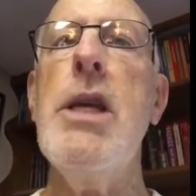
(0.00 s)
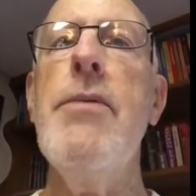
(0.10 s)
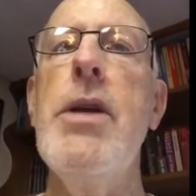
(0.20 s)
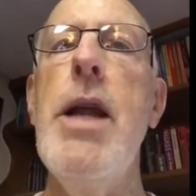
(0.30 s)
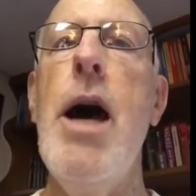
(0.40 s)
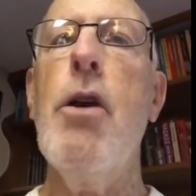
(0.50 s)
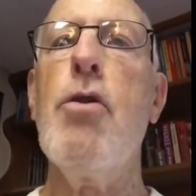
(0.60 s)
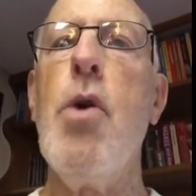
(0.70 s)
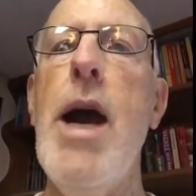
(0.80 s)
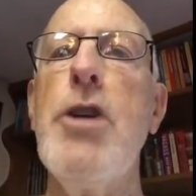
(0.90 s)
even now
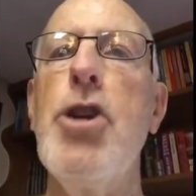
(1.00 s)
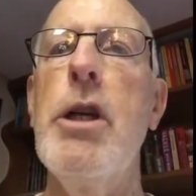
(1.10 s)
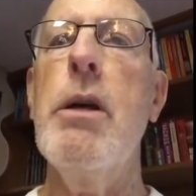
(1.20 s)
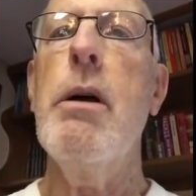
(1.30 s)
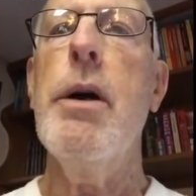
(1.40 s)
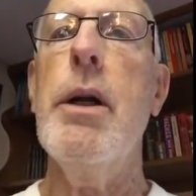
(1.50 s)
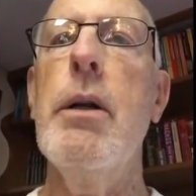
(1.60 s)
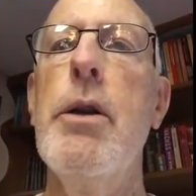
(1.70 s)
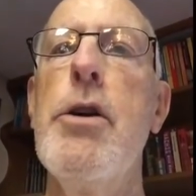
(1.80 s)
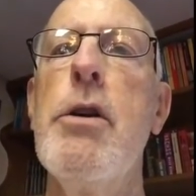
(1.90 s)
crashing on a
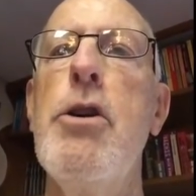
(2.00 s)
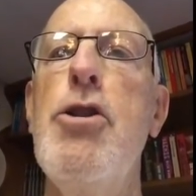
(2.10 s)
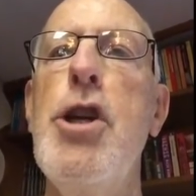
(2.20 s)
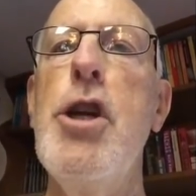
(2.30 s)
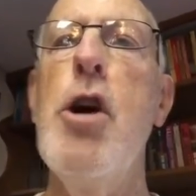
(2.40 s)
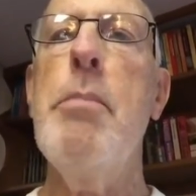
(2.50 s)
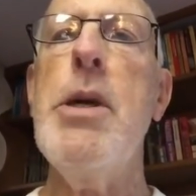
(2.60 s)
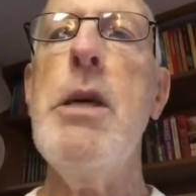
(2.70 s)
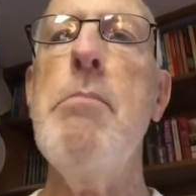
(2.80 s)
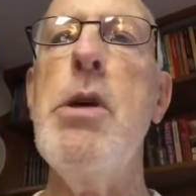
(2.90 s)
littered
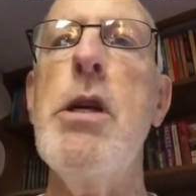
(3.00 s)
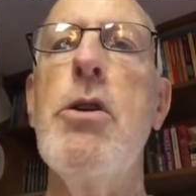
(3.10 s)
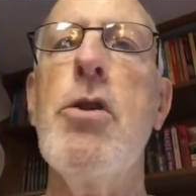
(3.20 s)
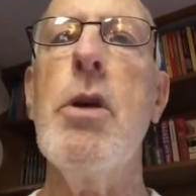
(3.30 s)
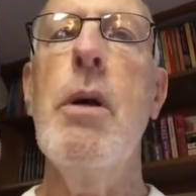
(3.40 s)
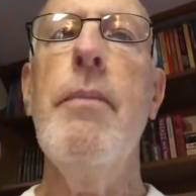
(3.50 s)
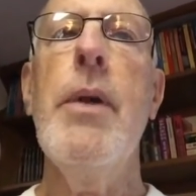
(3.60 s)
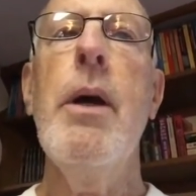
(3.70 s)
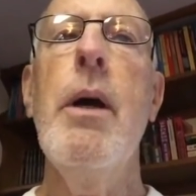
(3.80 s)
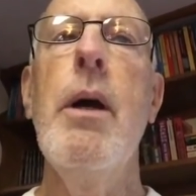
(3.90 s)
GOP beach,
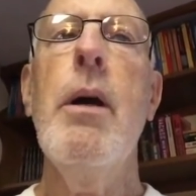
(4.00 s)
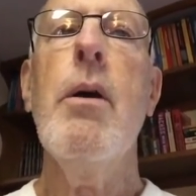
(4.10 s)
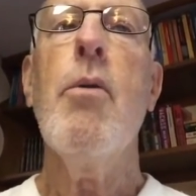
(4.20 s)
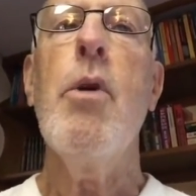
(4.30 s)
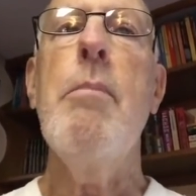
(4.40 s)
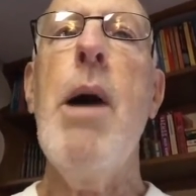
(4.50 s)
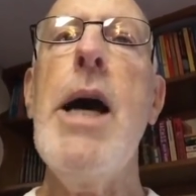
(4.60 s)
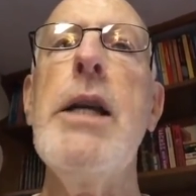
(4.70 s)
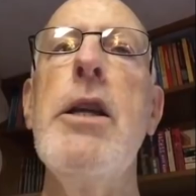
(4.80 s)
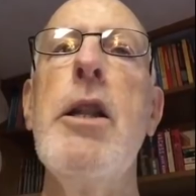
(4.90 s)

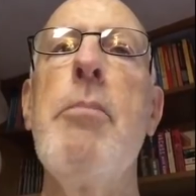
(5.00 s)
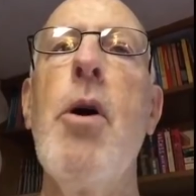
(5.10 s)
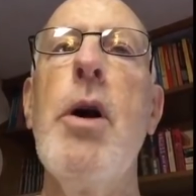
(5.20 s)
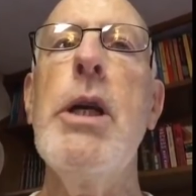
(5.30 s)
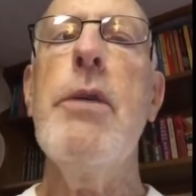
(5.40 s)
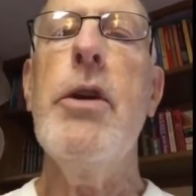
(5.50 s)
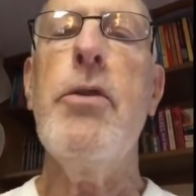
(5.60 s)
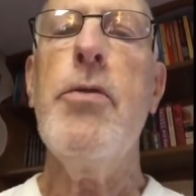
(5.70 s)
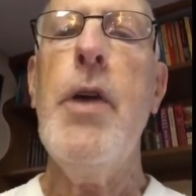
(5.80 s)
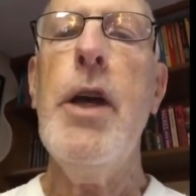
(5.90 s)
reminding the party of its
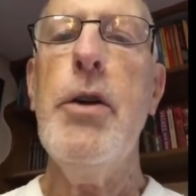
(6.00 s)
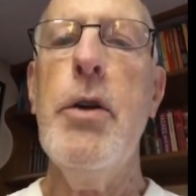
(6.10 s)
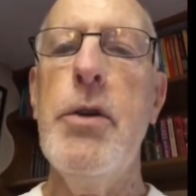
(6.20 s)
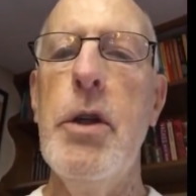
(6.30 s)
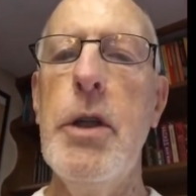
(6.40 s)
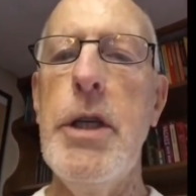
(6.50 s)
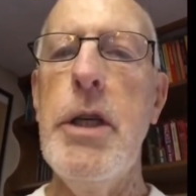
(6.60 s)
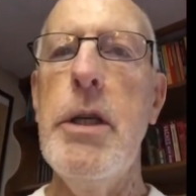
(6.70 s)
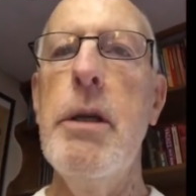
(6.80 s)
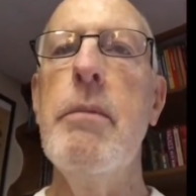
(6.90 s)
failure to
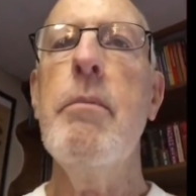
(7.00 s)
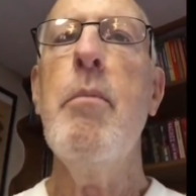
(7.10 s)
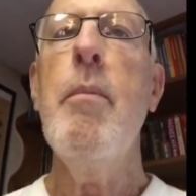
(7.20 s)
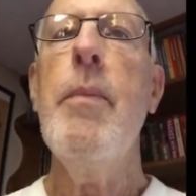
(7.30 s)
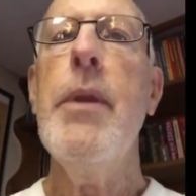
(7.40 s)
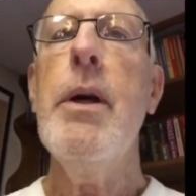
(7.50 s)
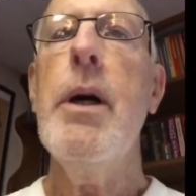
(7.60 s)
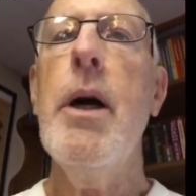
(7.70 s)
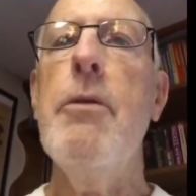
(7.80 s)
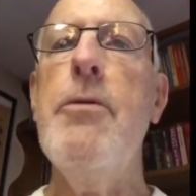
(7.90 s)
lead,
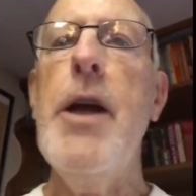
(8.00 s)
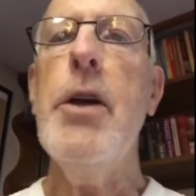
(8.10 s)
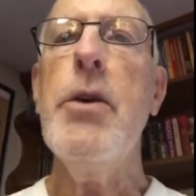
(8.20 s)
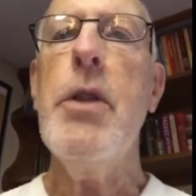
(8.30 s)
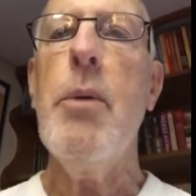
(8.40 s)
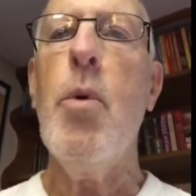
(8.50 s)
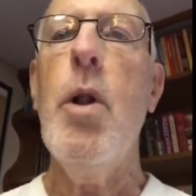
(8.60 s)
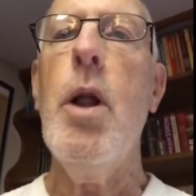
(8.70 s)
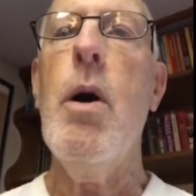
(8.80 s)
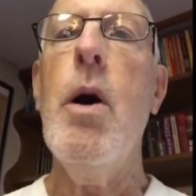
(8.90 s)
a failure that
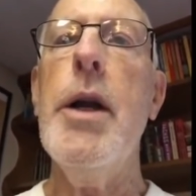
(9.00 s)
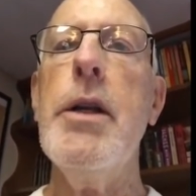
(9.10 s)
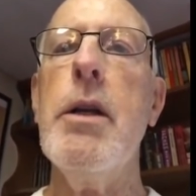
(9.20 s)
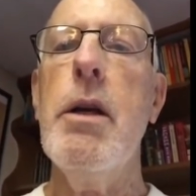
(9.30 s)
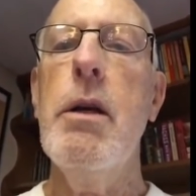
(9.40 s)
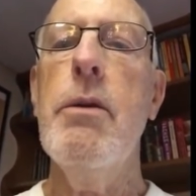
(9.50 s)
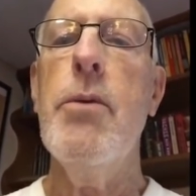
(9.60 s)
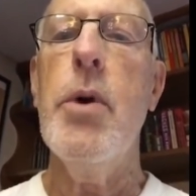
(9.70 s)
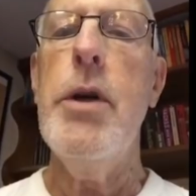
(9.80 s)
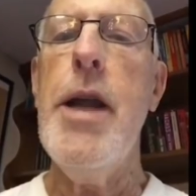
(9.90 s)
will haunt it
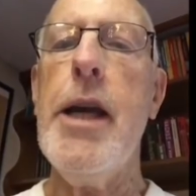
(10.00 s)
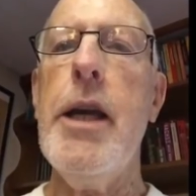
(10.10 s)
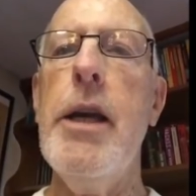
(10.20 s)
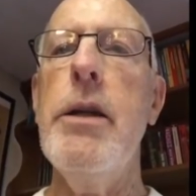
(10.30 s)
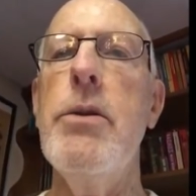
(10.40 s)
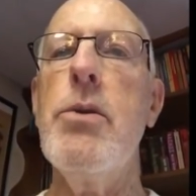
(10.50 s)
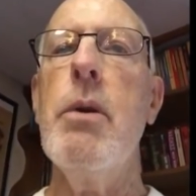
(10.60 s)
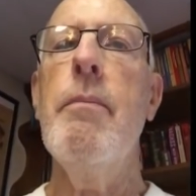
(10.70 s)
for decades.